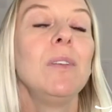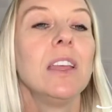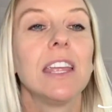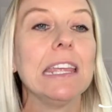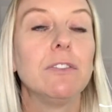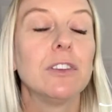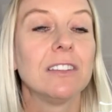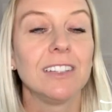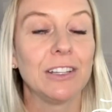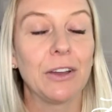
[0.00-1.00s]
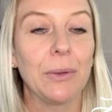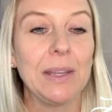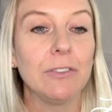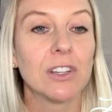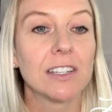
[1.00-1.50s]
even
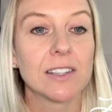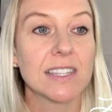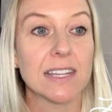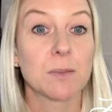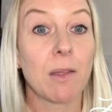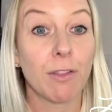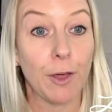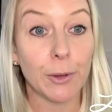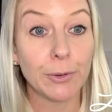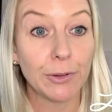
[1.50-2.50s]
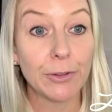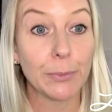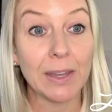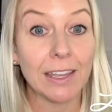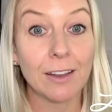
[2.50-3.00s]
a six-month-old that's
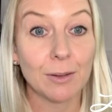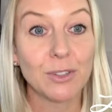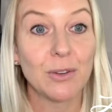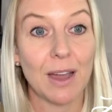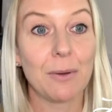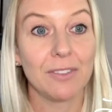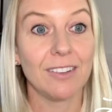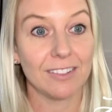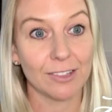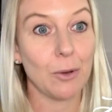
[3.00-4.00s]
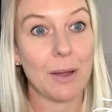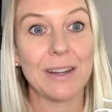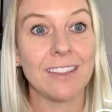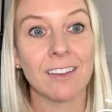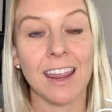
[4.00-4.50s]
waking up two hourly
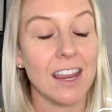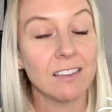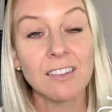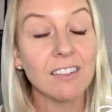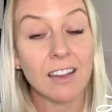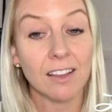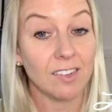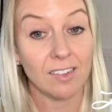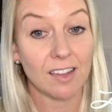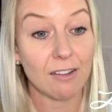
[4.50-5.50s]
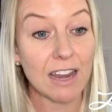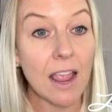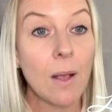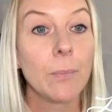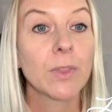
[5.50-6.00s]
in the night isn't necessary.
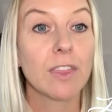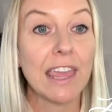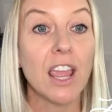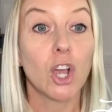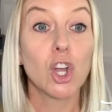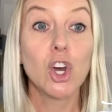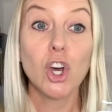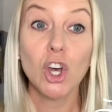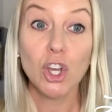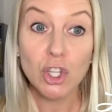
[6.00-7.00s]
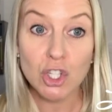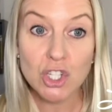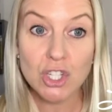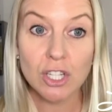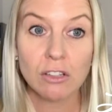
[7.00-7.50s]
They could,
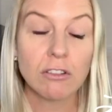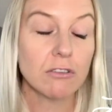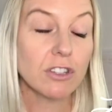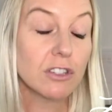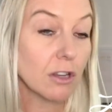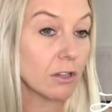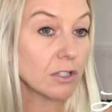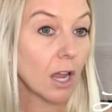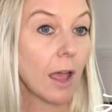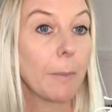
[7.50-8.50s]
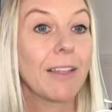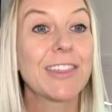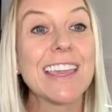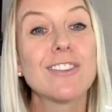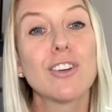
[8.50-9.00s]
not should, but
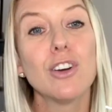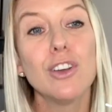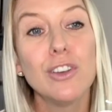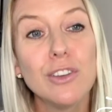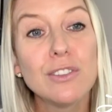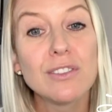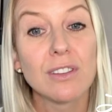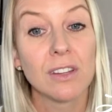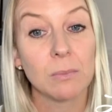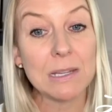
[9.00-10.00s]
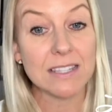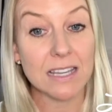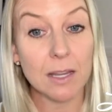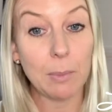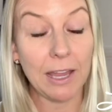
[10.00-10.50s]
they could be
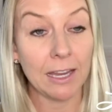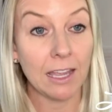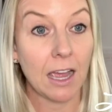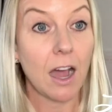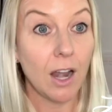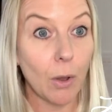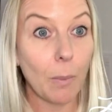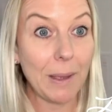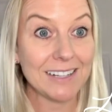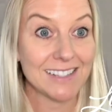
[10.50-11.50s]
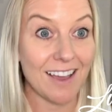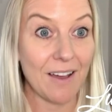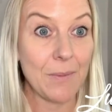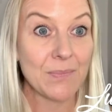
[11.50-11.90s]
sleeping a lot better.